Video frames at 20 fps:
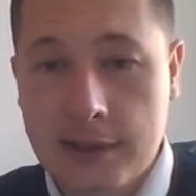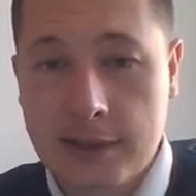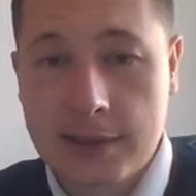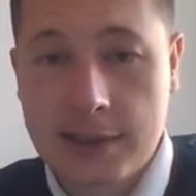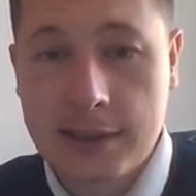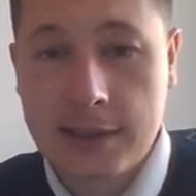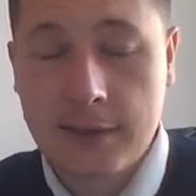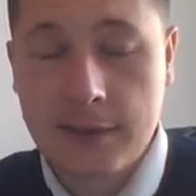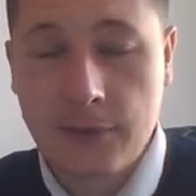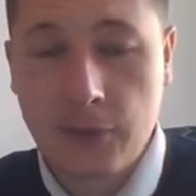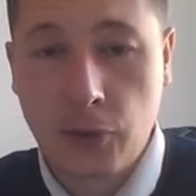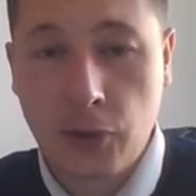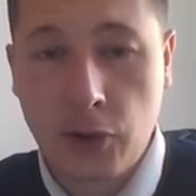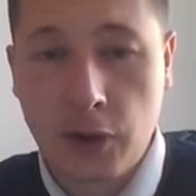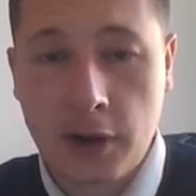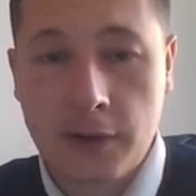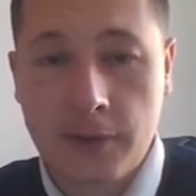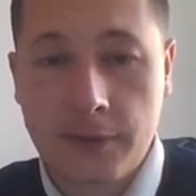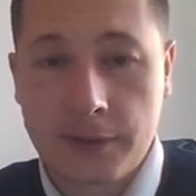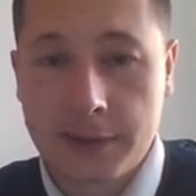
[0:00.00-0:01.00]

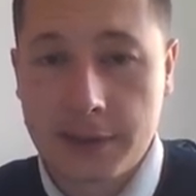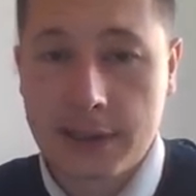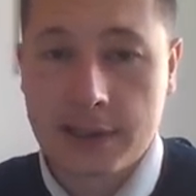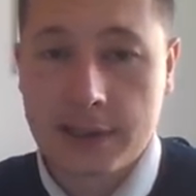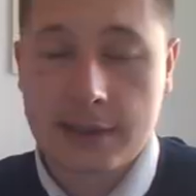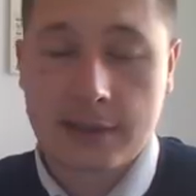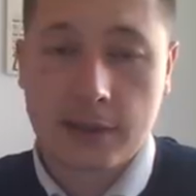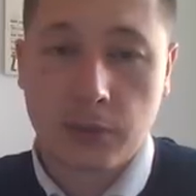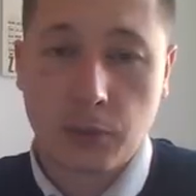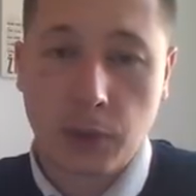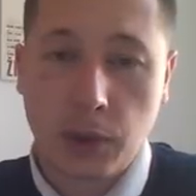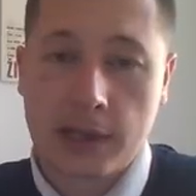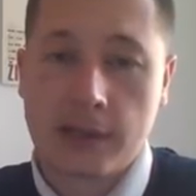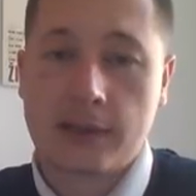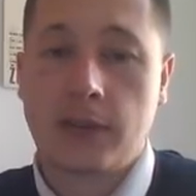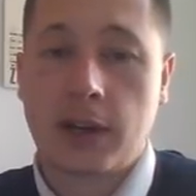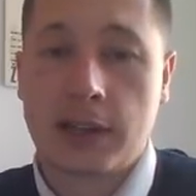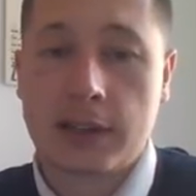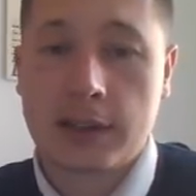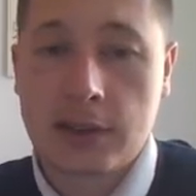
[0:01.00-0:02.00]
c4, this is the one
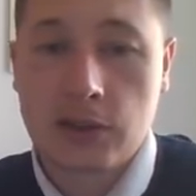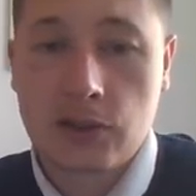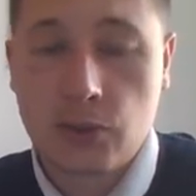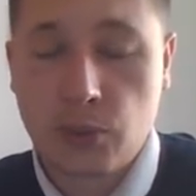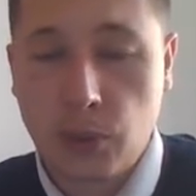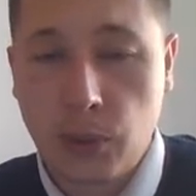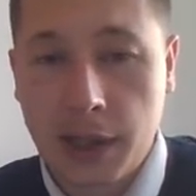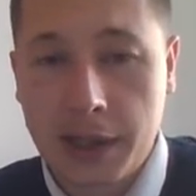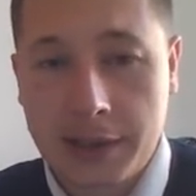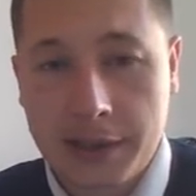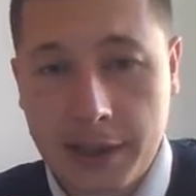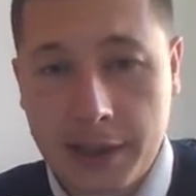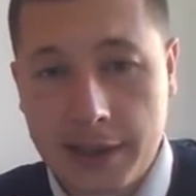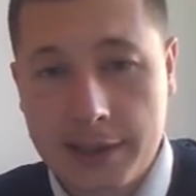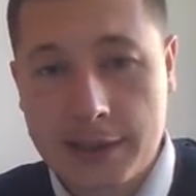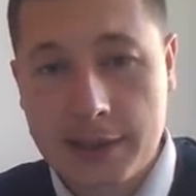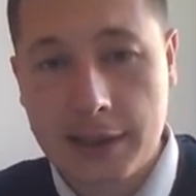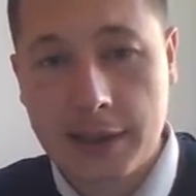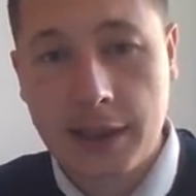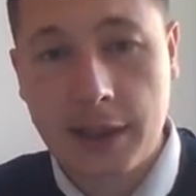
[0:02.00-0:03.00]
advantage white
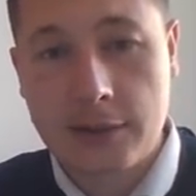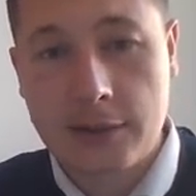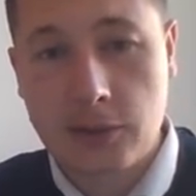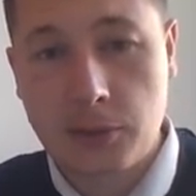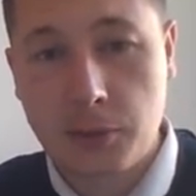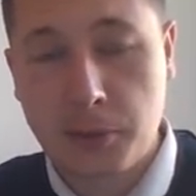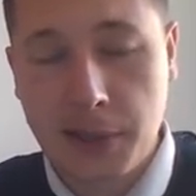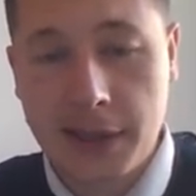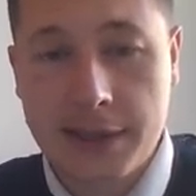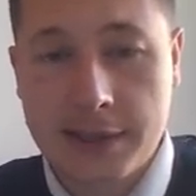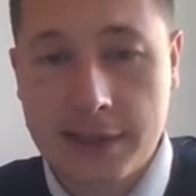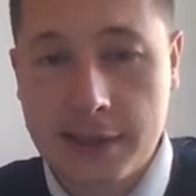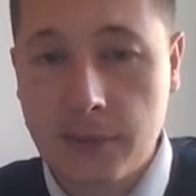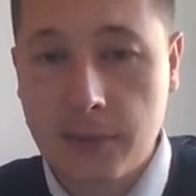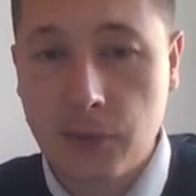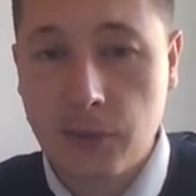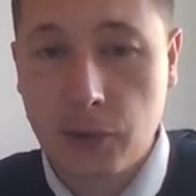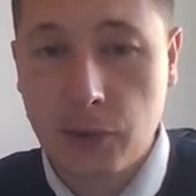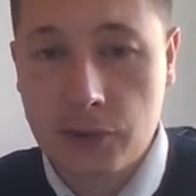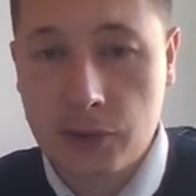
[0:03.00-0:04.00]
has, he gets to play
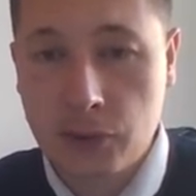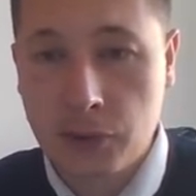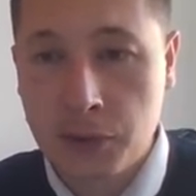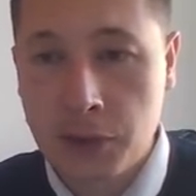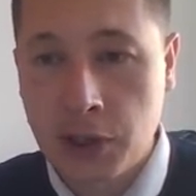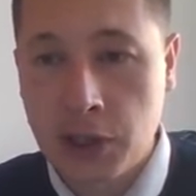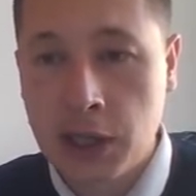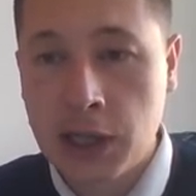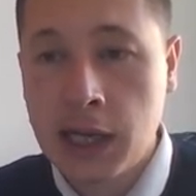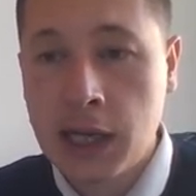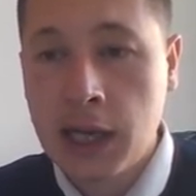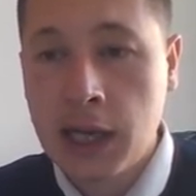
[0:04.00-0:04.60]
c4 sooner,